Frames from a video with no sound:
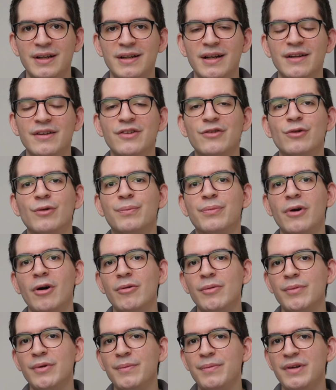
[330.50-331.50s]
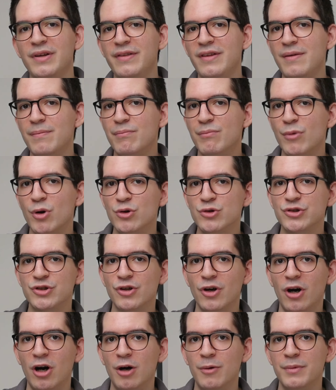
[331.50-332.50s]
Now this will probably be the most
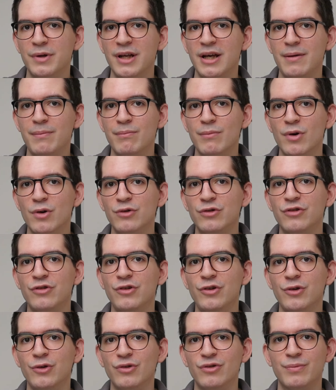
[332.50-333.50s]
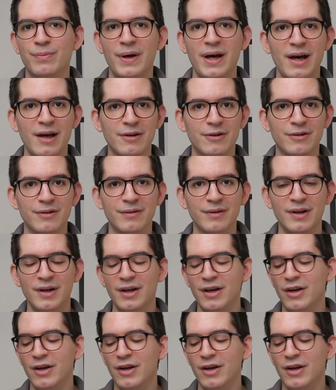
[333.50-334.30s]
common and most used pattern.